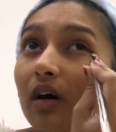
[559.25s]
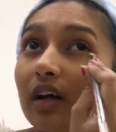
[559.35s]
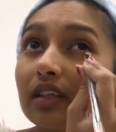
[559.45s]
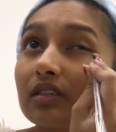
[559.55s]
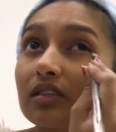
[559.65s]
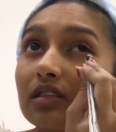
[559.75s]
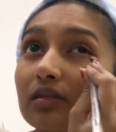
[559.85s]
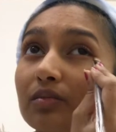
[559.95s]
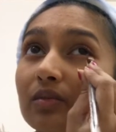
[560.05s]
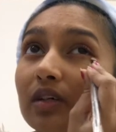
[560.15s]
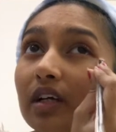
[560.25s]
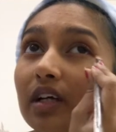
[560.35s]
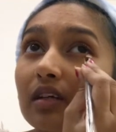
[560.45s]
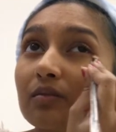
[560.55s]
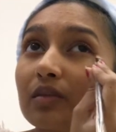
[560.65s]
want it to
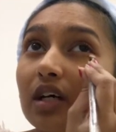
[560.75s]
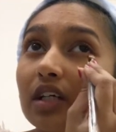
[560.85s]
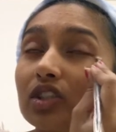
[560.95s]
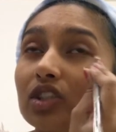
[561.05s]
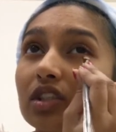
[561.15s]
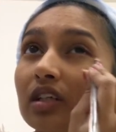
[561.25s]
spread much.